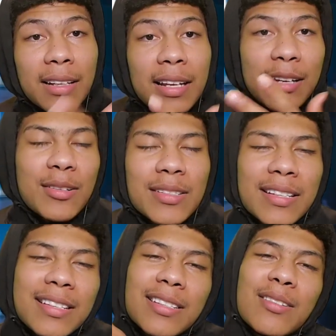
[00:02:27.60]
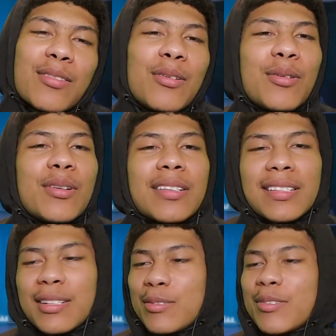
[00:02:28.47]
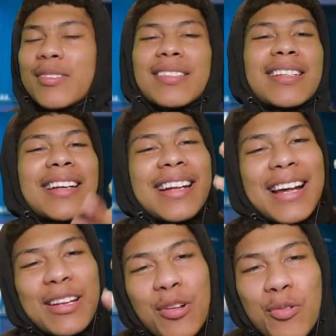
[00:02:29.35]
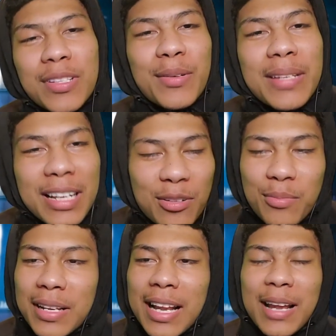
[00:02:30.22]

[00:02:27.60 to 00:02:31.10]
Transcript: you know what I'm saying? The song go hard, you know what I'm saying? I know some of y'all gonna be like,